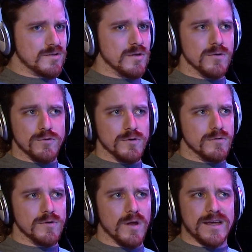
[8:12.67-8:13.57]

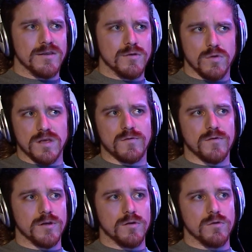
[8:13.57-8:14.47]
dude, I can do this
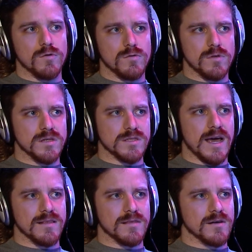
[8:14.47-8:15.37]
for you, this,
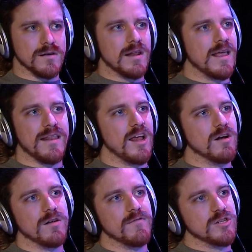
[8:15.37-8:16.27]
that, and the third, and then they
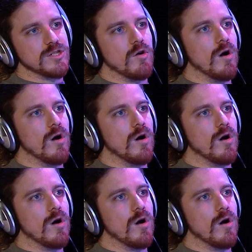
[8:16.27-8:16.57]
don't even show